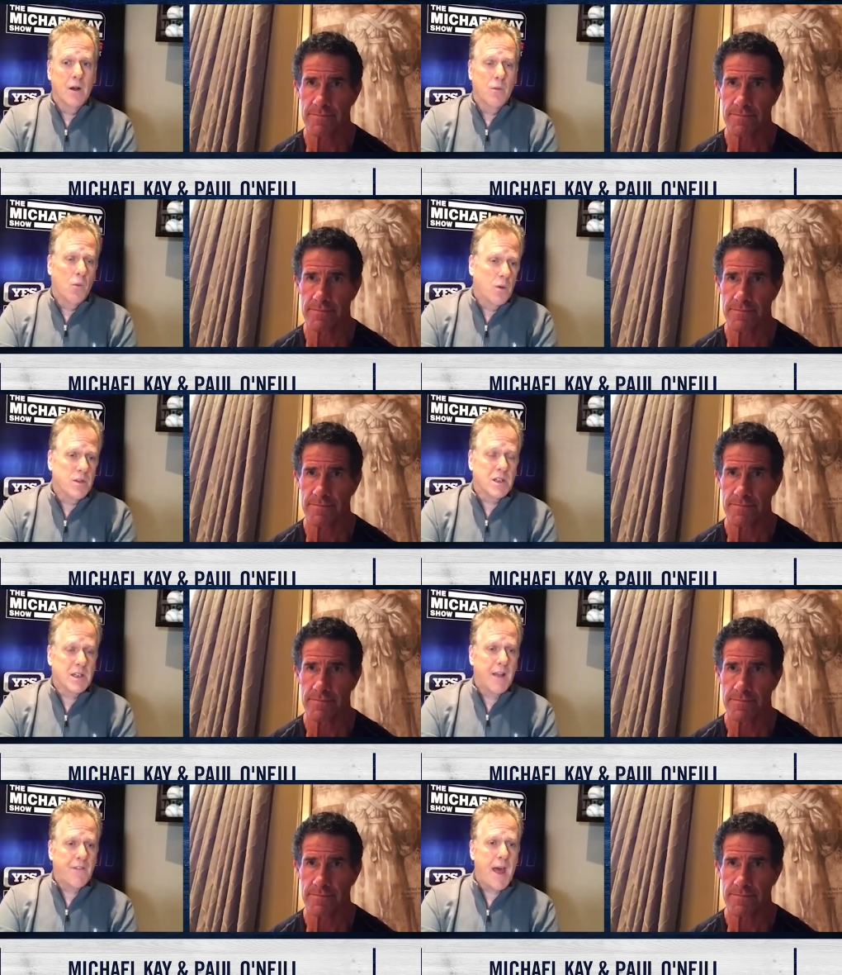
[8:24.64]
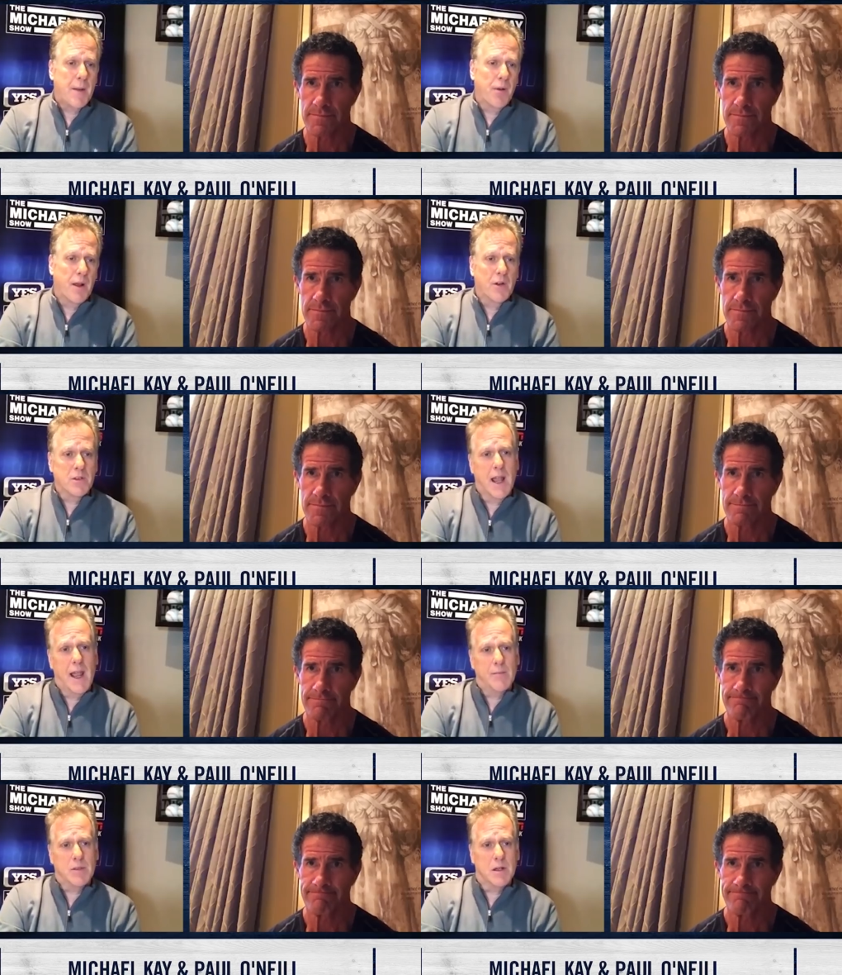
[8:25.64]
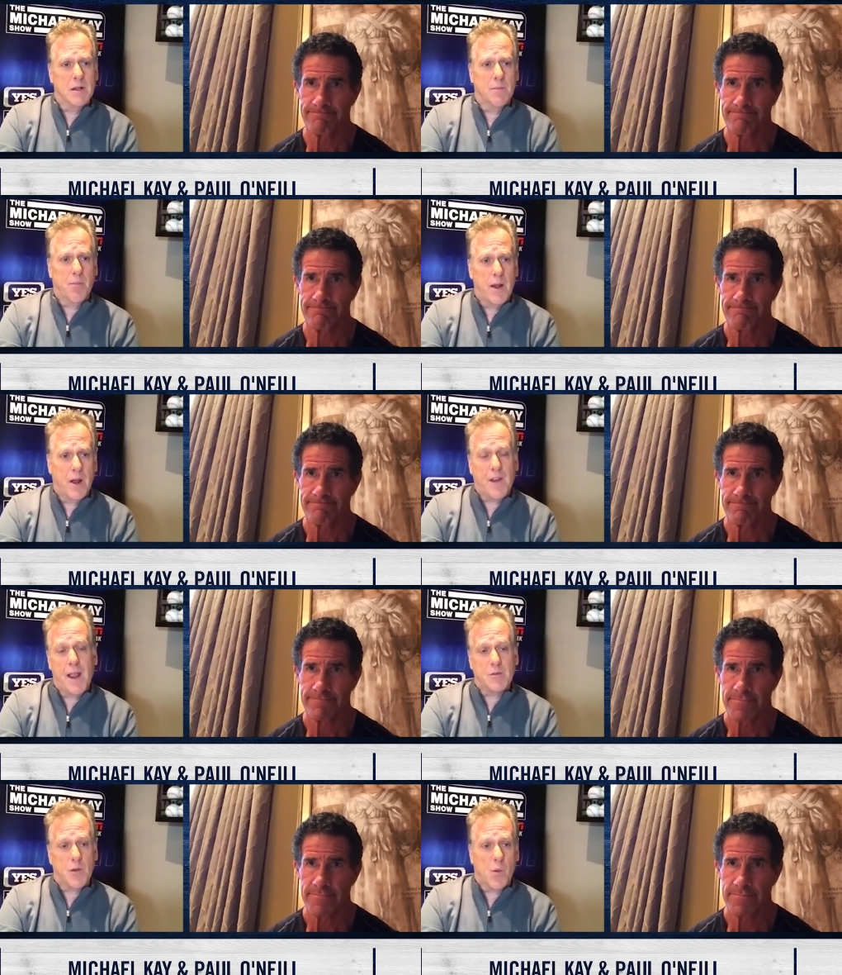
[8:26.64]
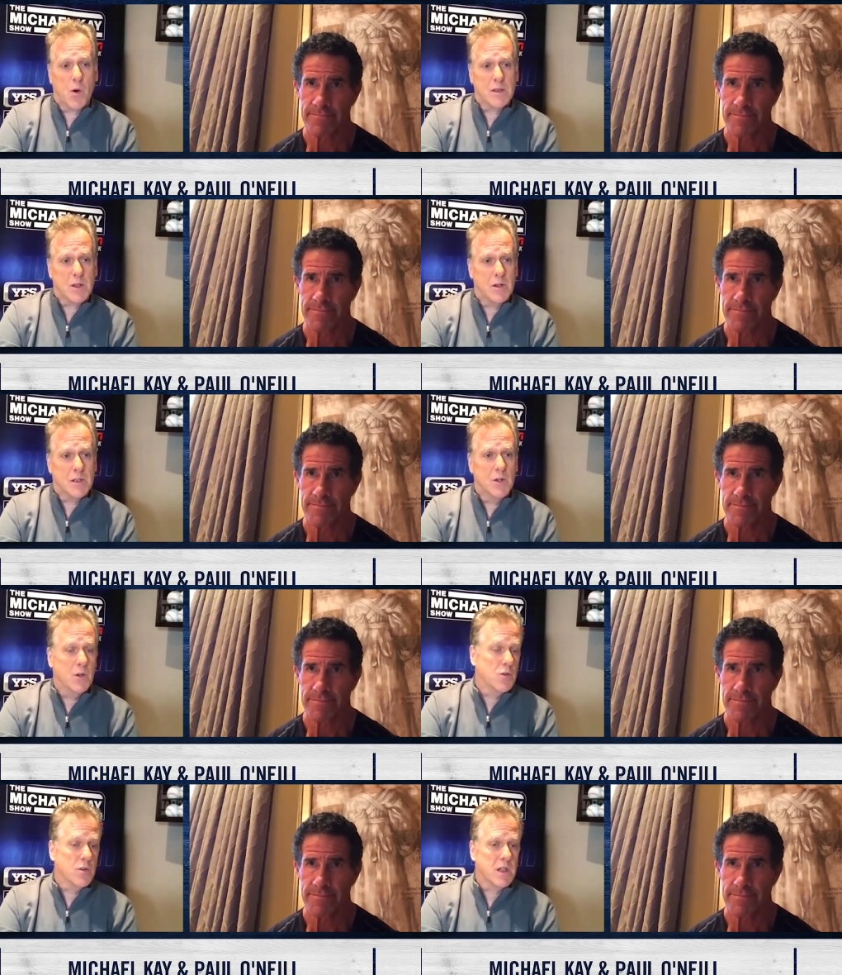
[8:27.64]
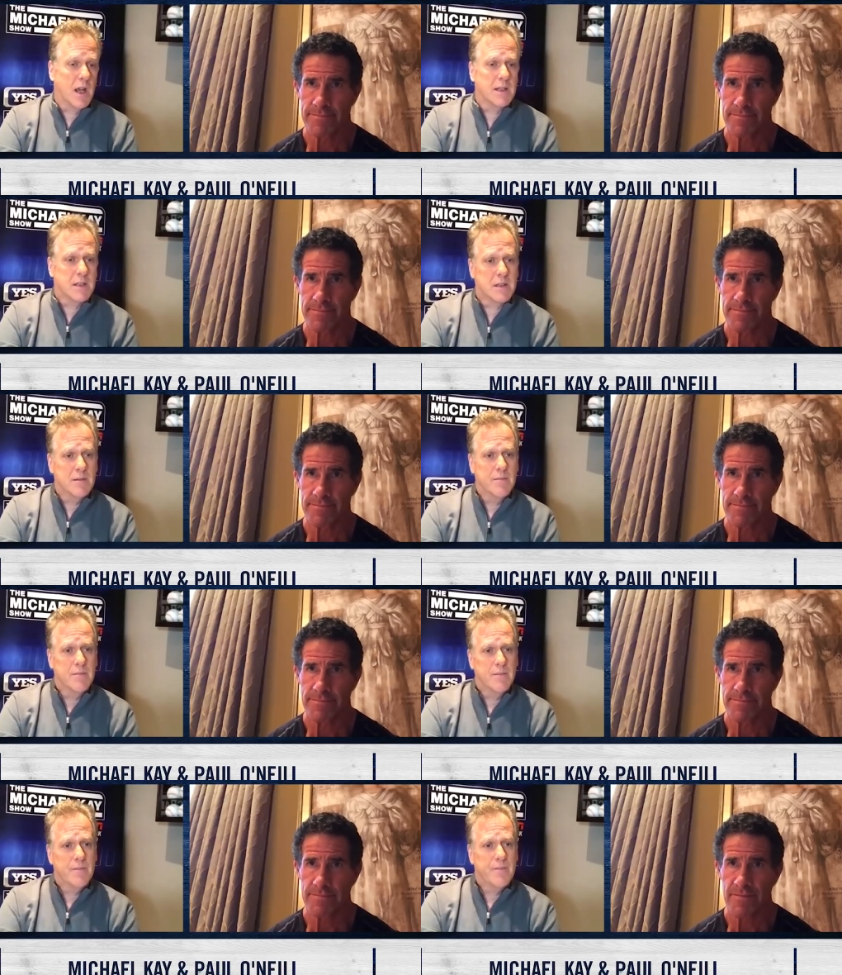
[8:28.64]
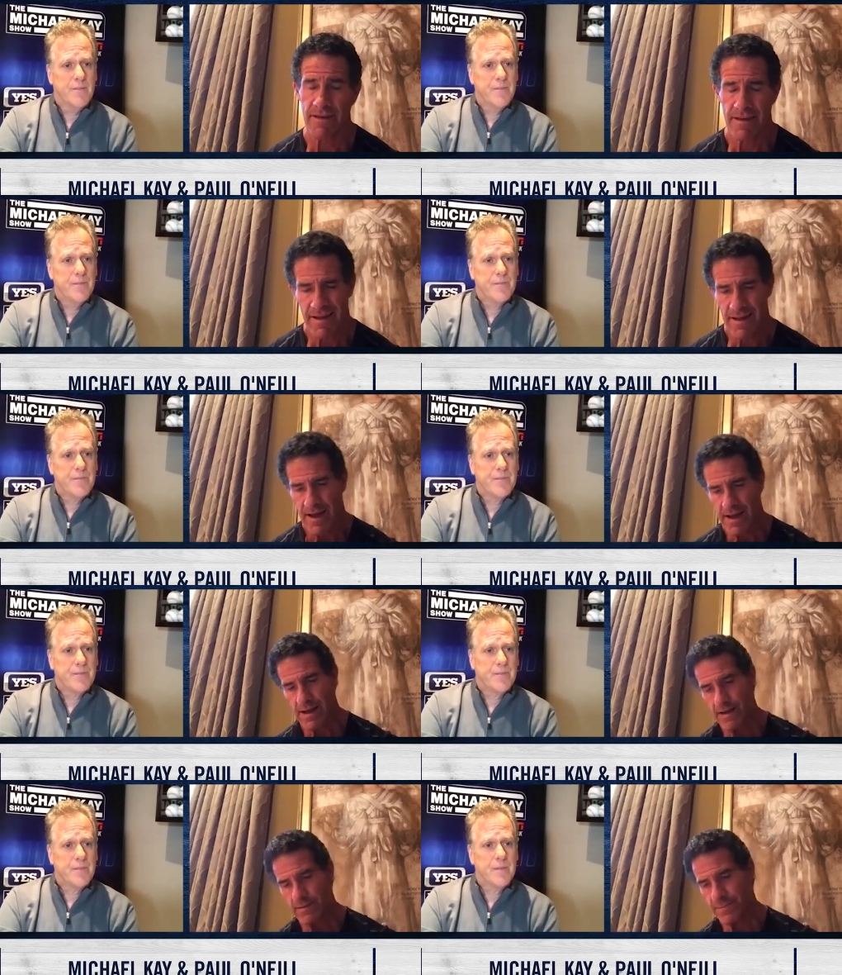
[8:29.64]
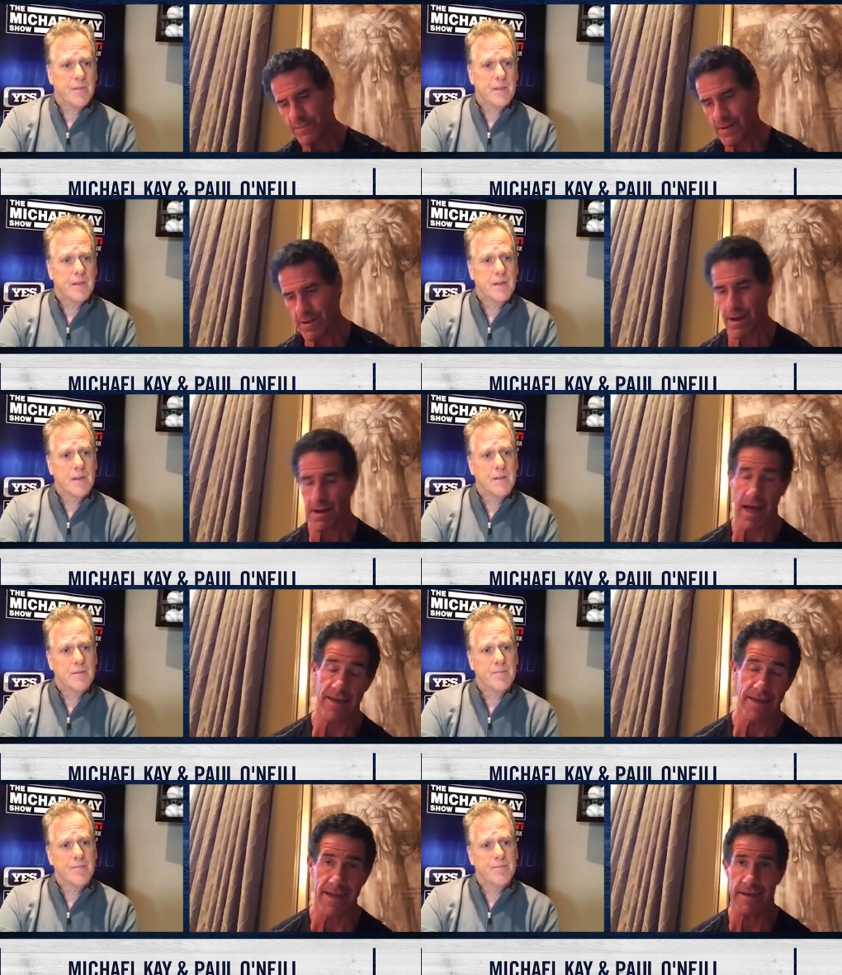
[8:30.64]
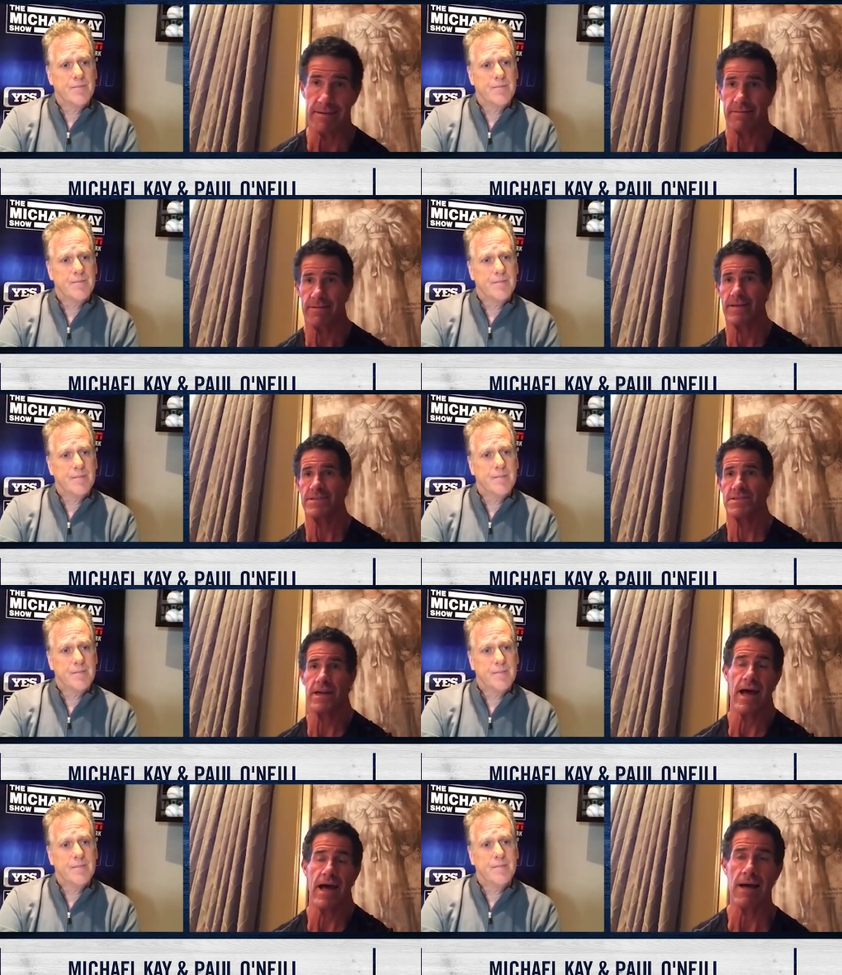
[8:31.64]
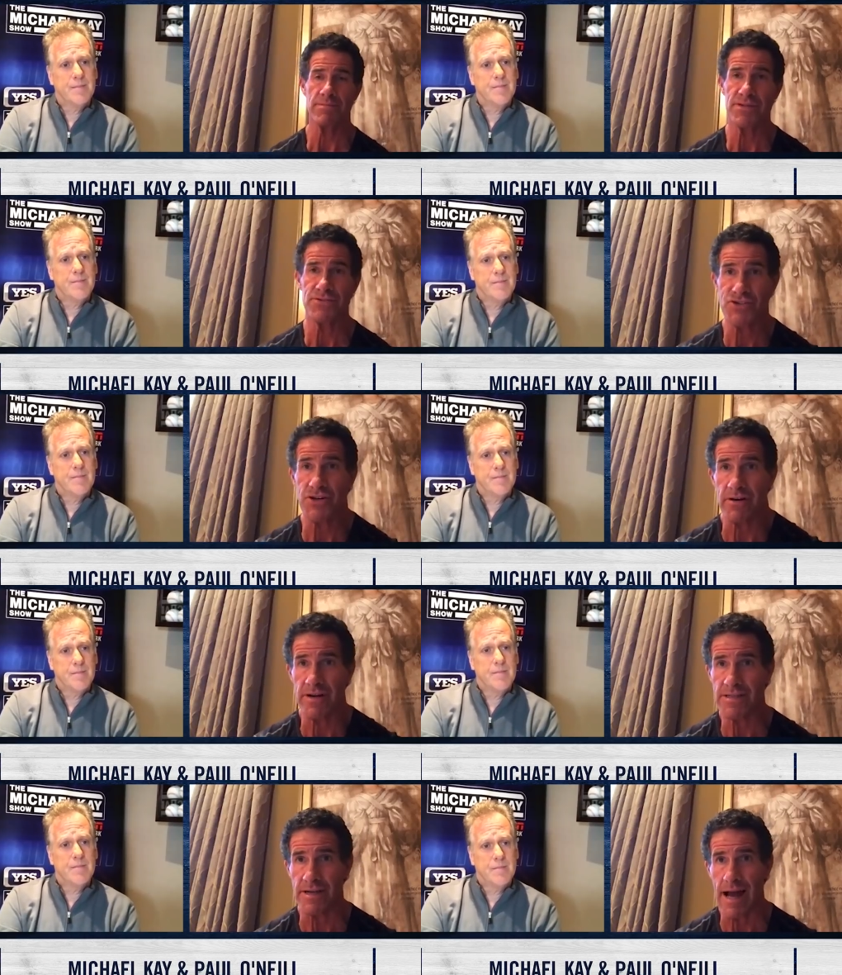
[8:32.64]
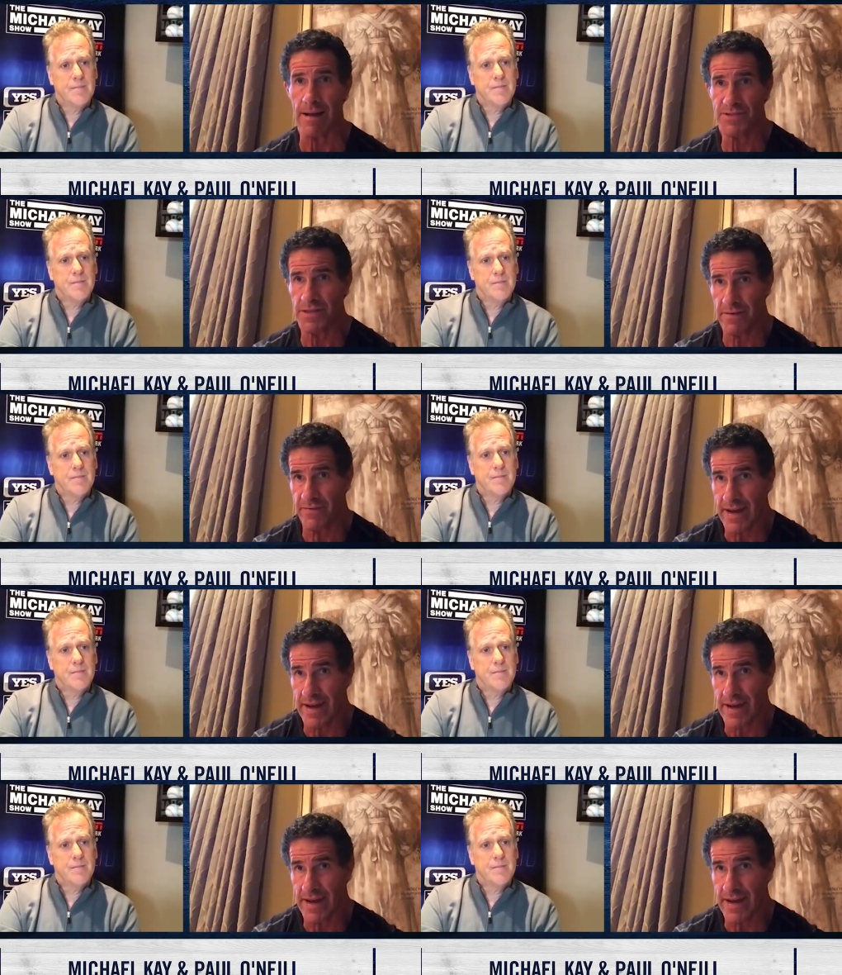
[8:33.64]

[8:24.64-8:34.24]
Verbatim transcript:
Speaker 1: What would you say if they had to play those games, the, the playoff games or the World Series in neutral sites?
Speaker 2: Um, again, is it an option? Sure, it's an option. If it